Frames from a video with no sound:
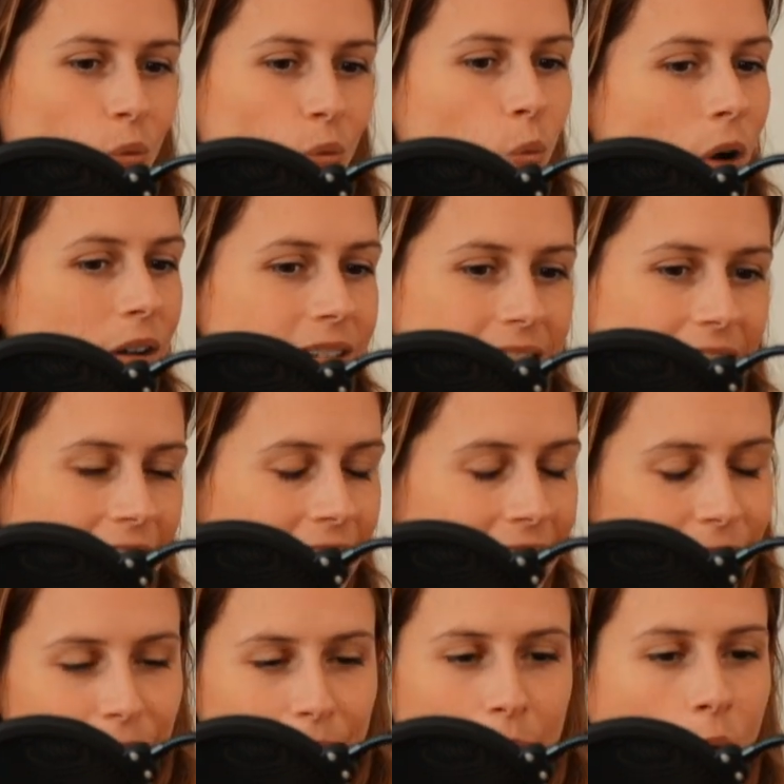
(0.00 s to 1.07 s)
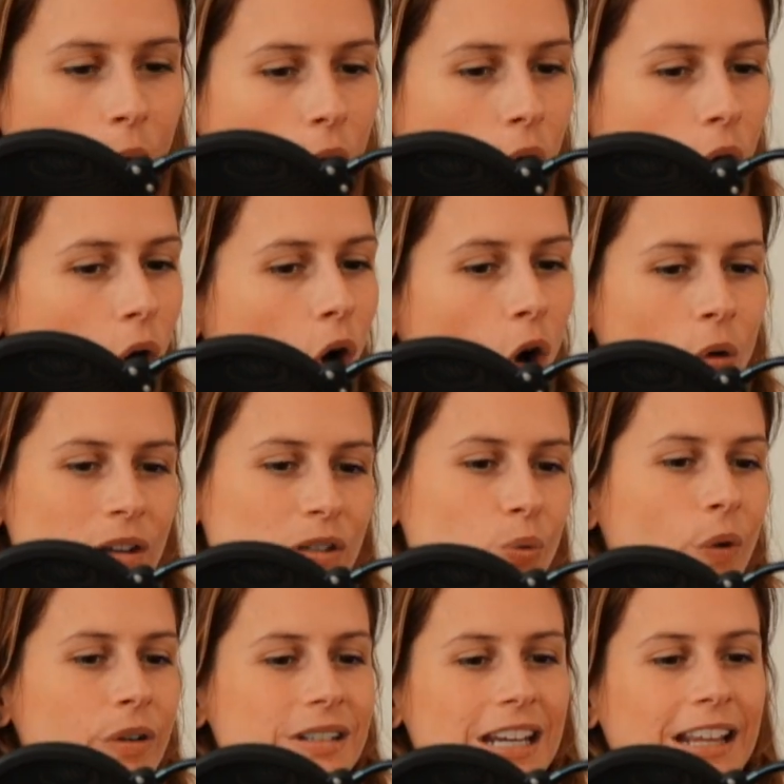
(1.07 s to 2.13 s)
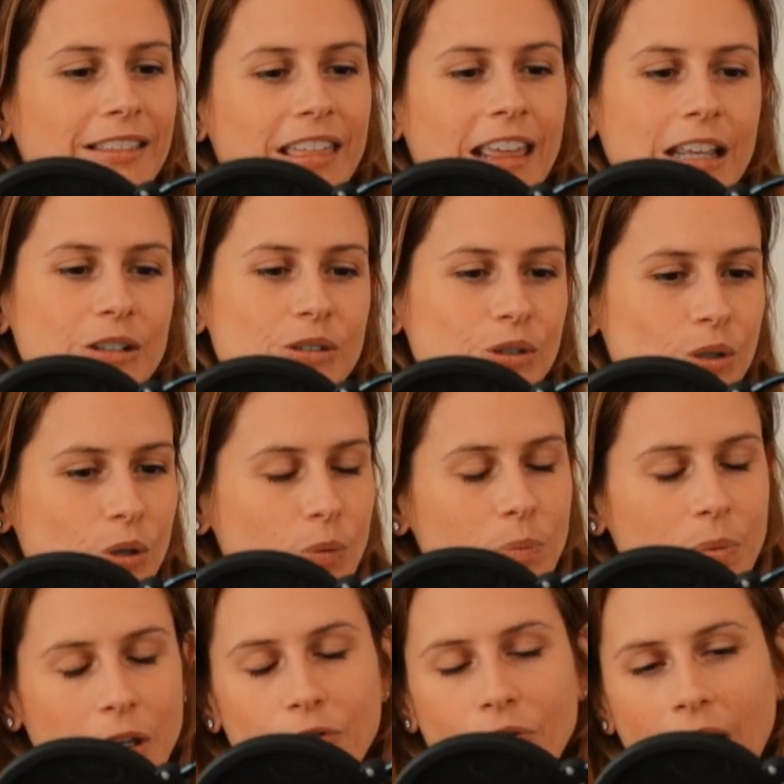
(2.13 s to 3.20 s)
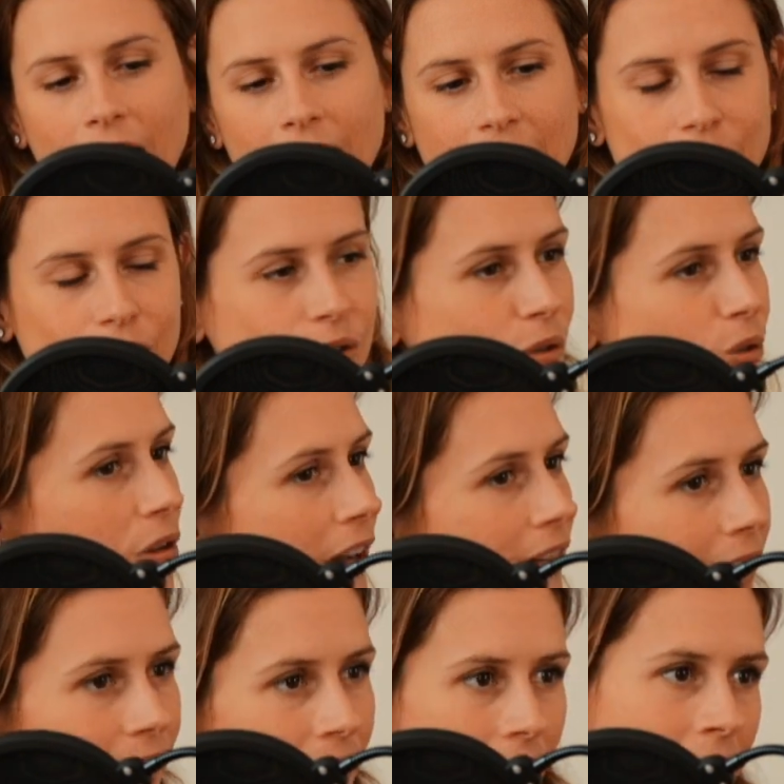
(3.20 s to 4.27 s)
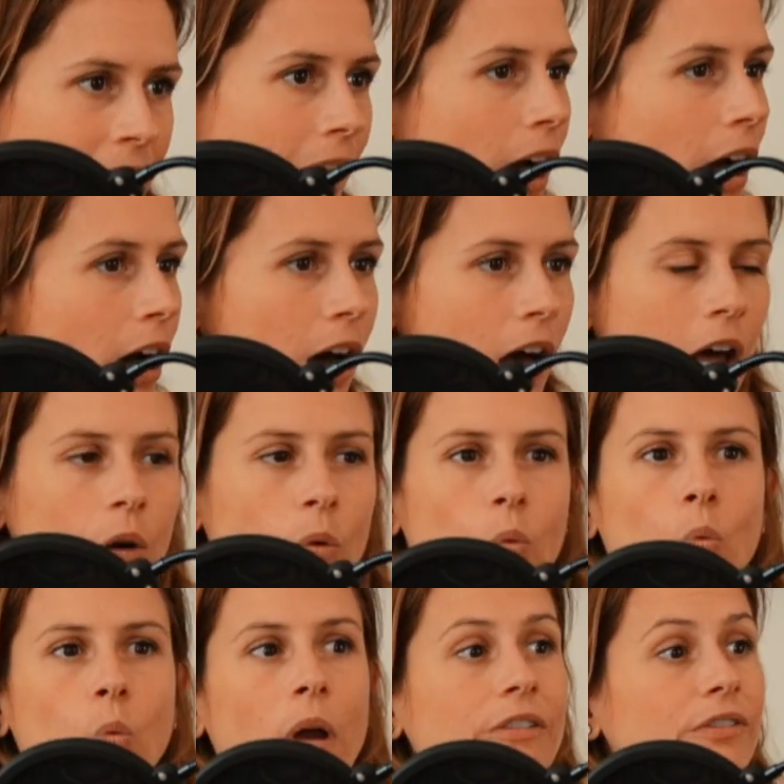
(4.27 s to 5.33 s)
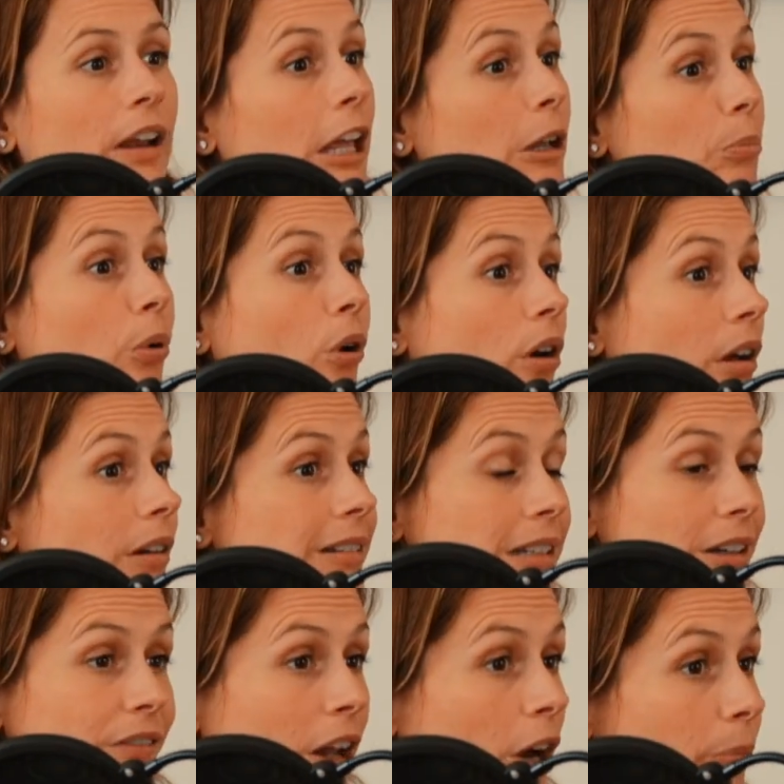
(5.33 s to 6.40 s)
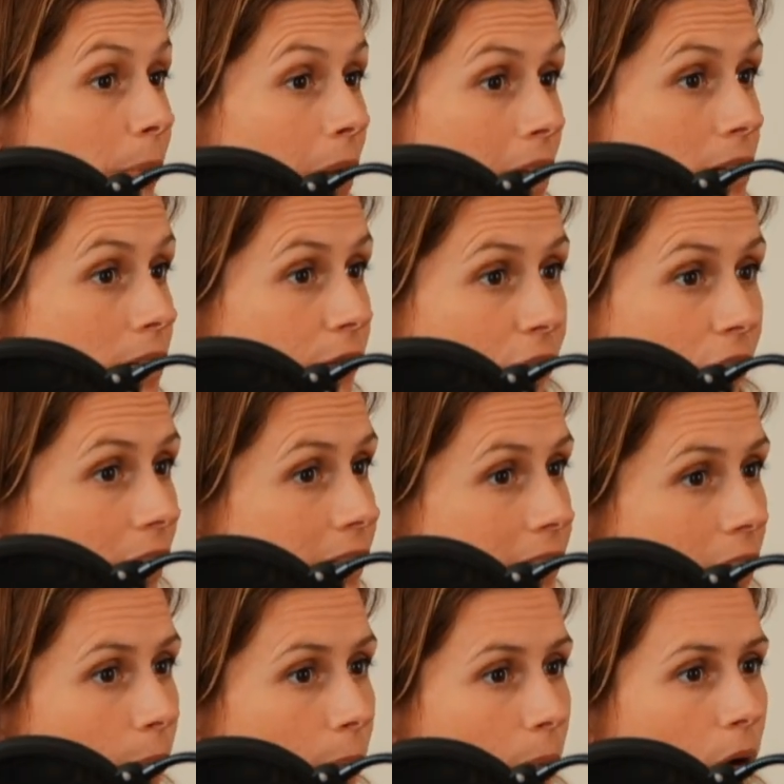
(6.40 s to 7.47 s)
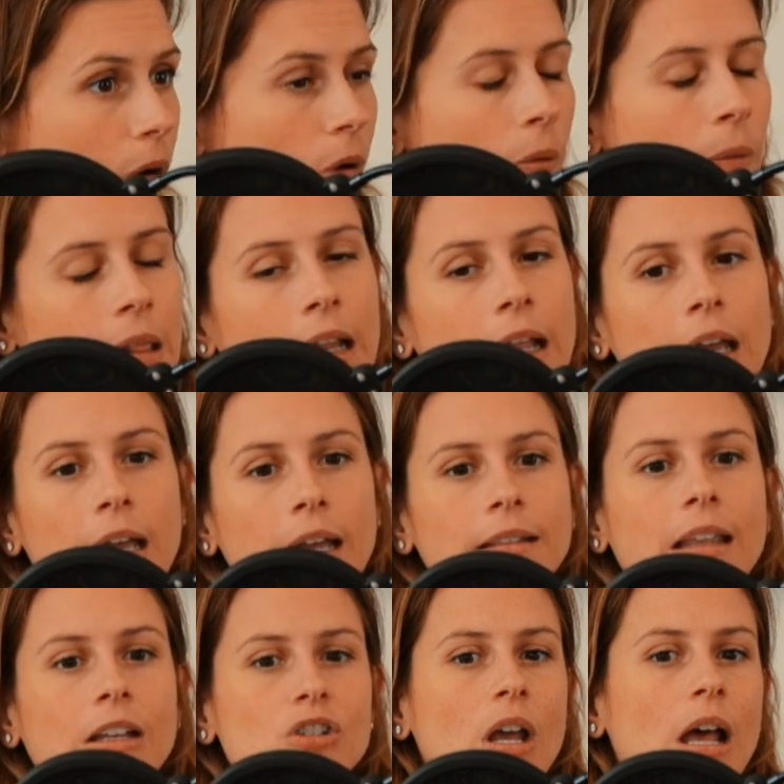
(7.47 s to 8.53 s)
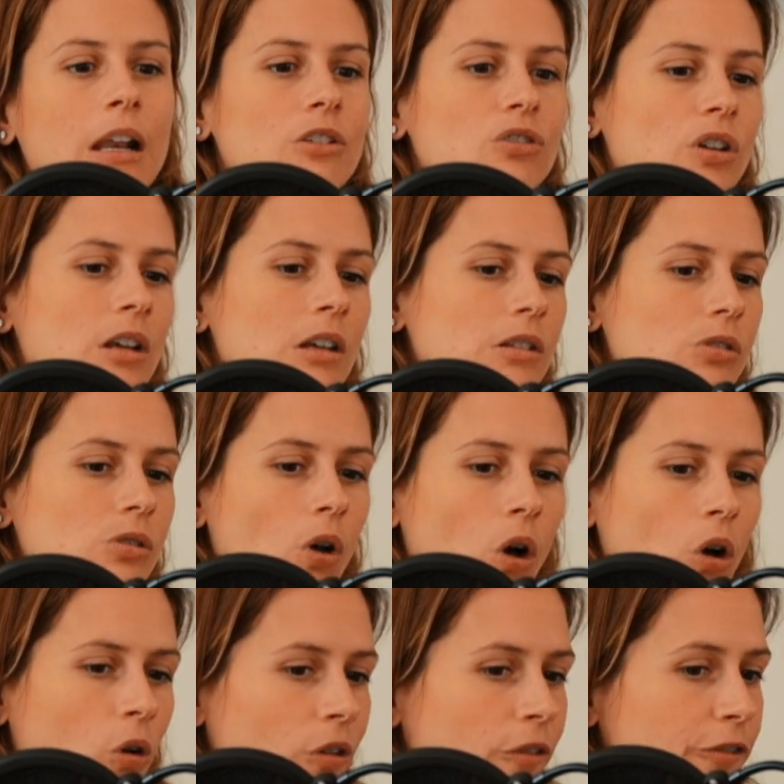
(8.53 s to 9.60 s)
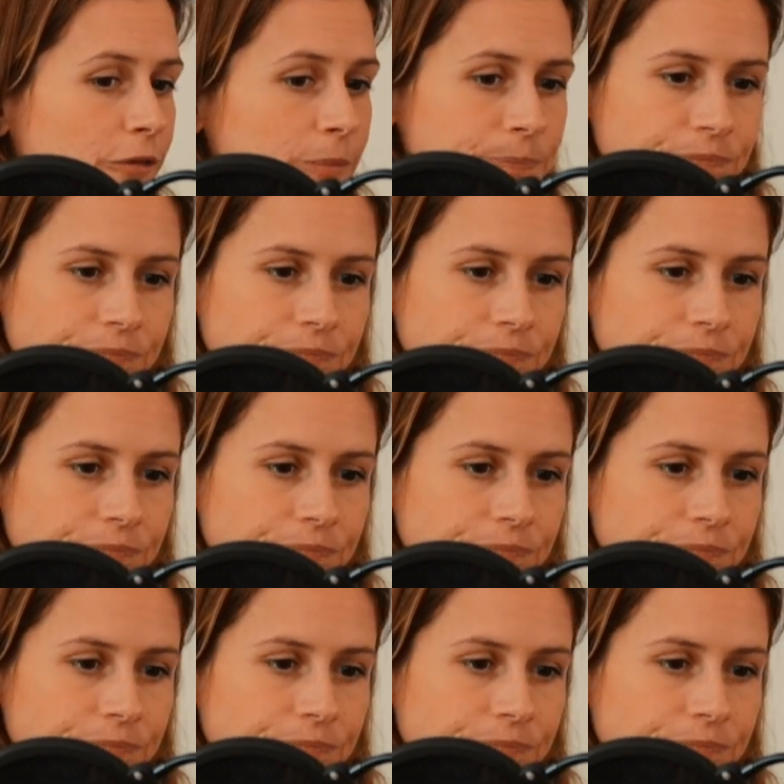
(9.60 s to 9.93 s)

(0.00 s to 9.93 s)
wanting more, always wanting things to be ready sooner than they are with like product development, for example, the challenges of